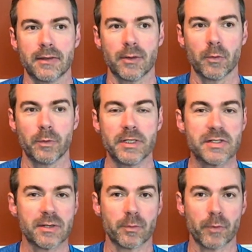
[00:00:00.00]
there will be
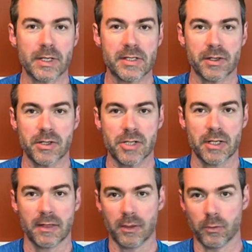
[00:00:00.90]
some research
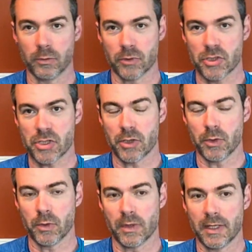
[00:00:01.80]
that will
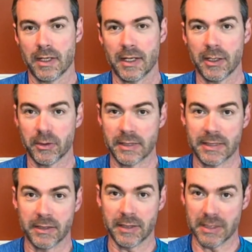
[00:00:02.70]
show that
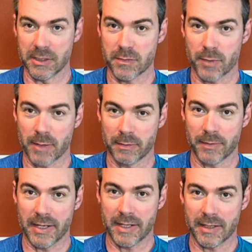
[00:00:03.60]
LDL is
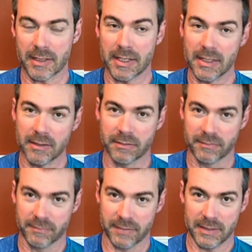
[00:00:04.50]
problematic if
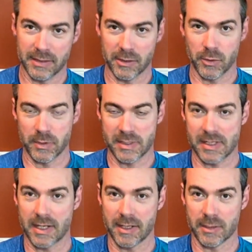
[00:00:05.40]
it
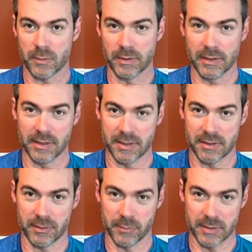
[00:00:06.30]
coincides with
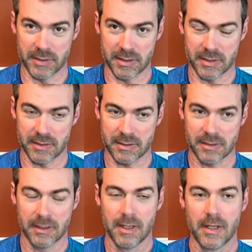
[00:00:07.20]
insulin resistance.
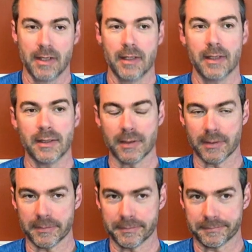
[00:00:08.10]

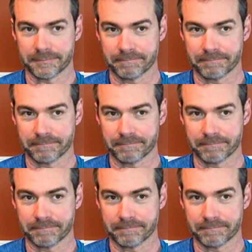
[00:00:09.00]
And